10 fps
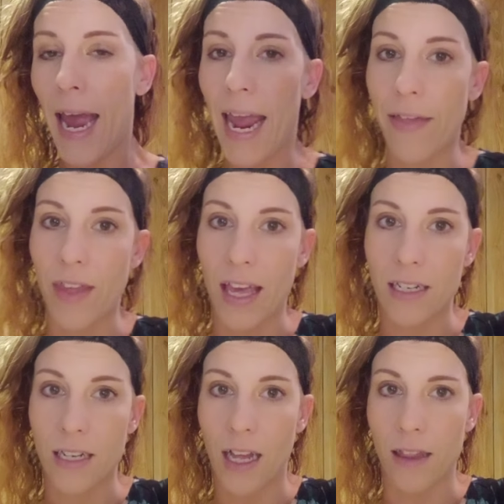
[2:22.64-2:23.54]
and
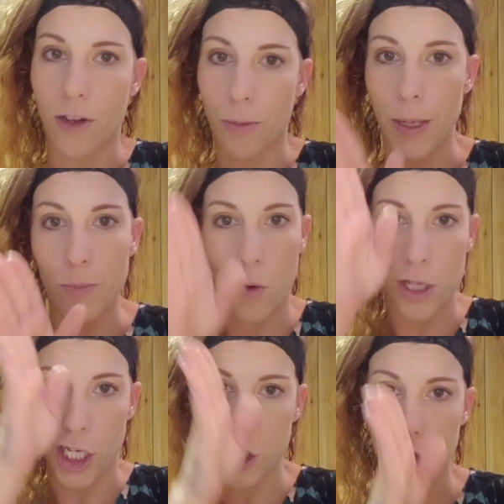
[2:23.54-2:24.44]
then a little bit more
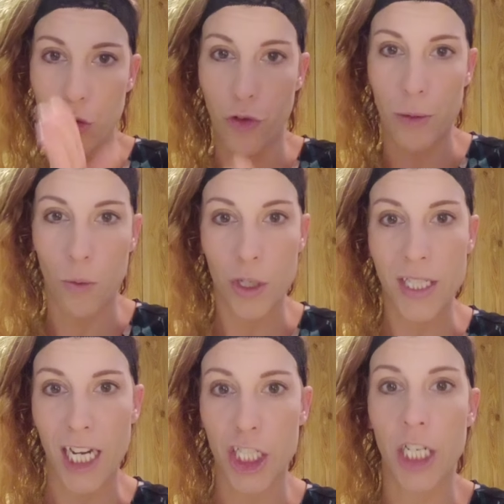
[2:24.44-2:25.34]
like 2 foot more
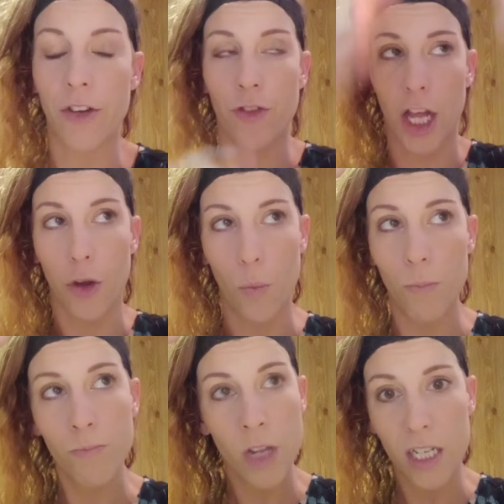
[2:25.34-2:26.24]
section of like
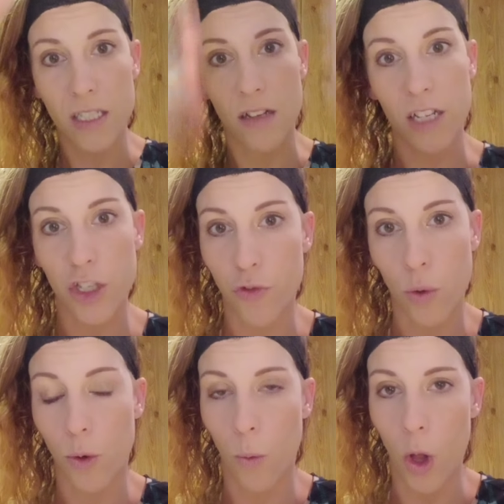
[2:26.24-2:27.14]
ceiling to
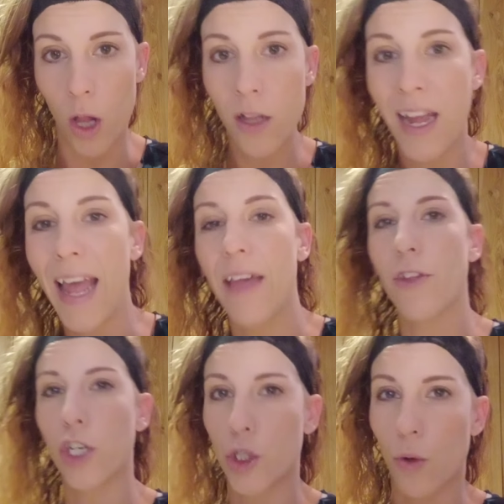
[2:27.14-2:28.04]
floor wall, and
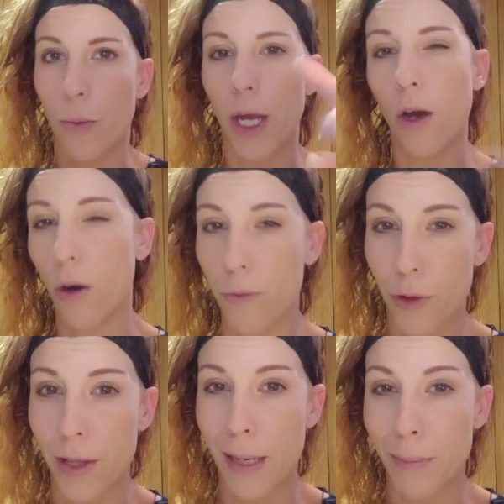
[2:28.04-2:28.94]
then a doorway.
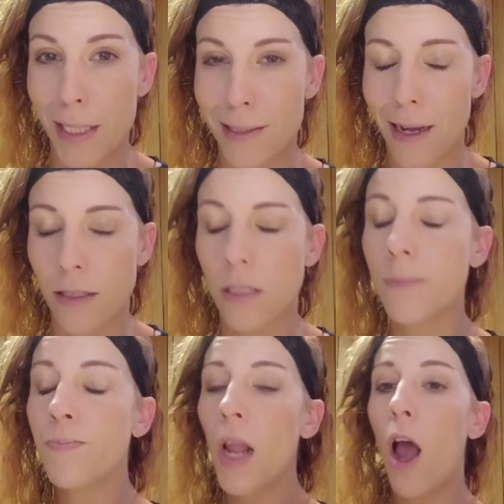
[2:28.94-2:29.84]
Hopefully that makes
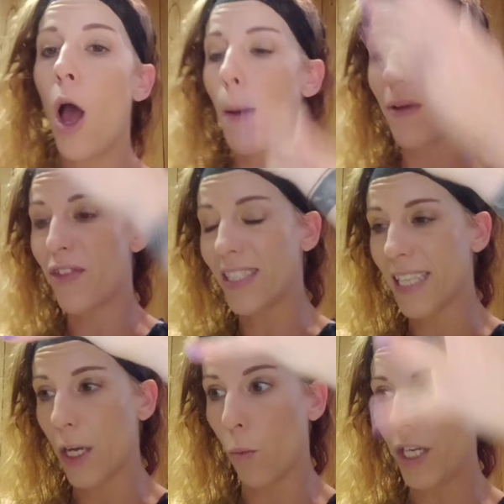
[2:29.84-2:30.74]
sense. But this
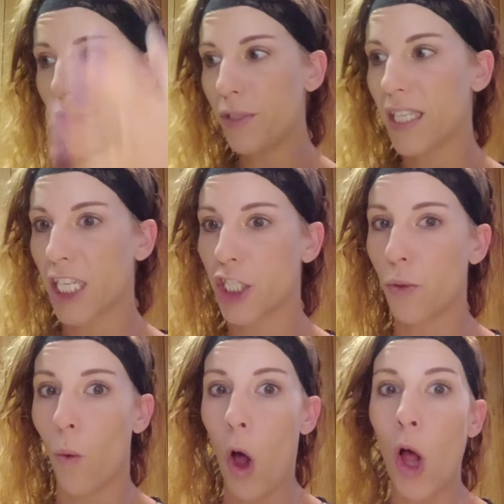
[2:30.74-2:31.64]
like window
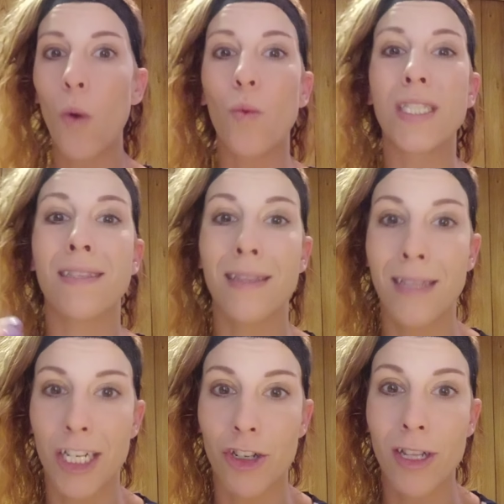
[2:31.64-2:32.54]
section wall was
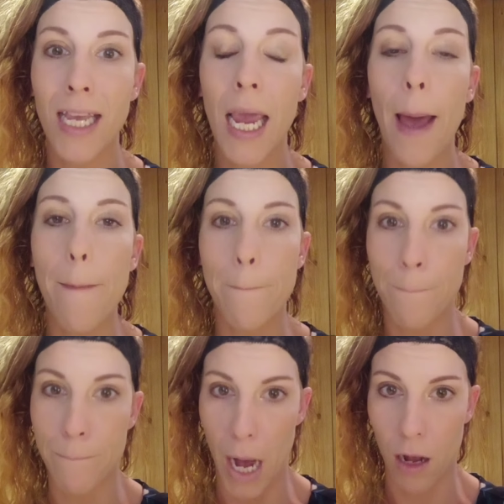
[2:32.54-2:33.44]
literally
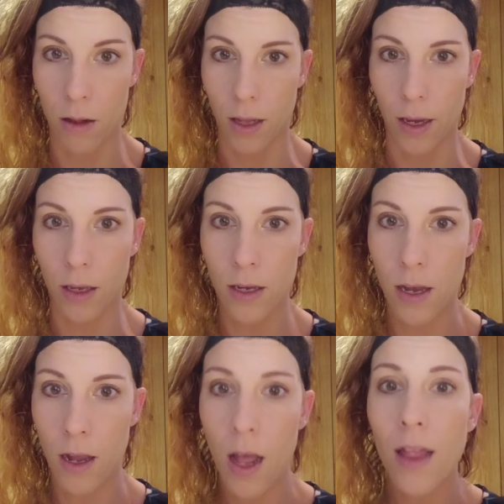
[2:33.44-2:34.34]
buckling.
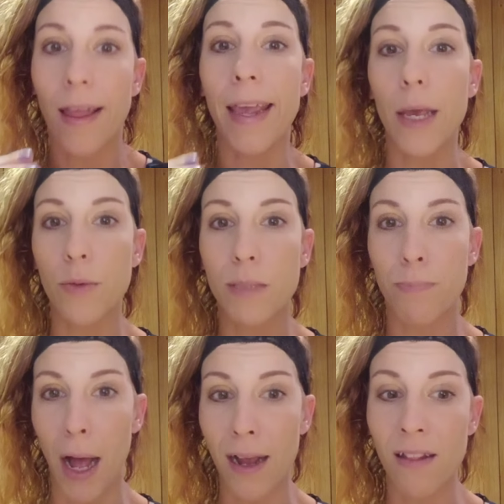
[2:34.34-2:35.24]
Like it was
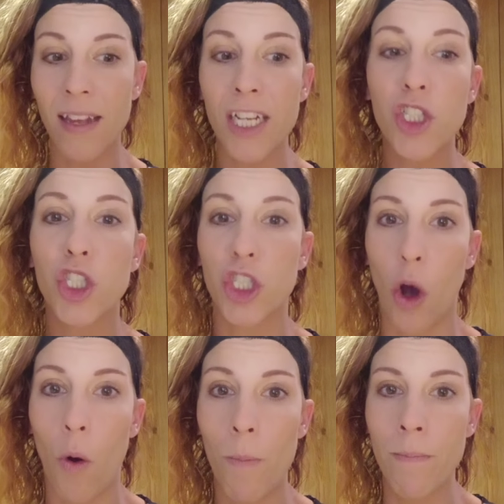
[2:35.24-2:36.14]
buckling
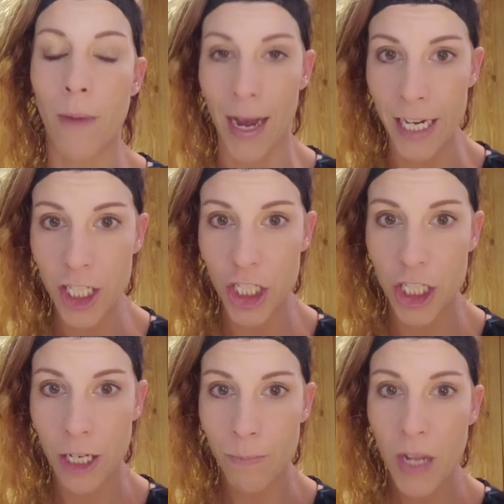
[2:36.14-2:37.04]
so
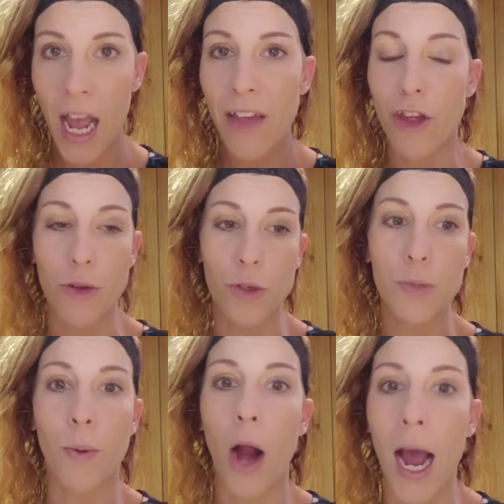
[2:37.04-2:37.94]
much that there was
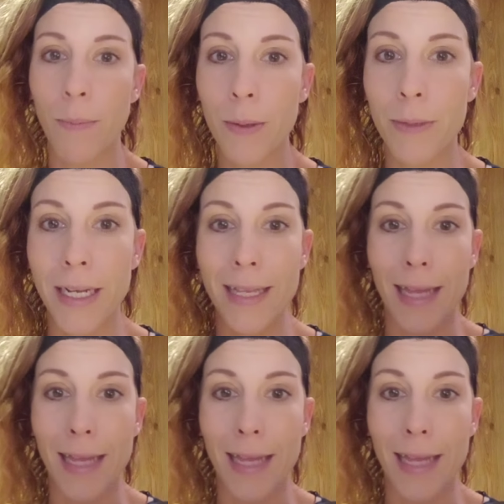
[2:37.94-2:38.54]
probably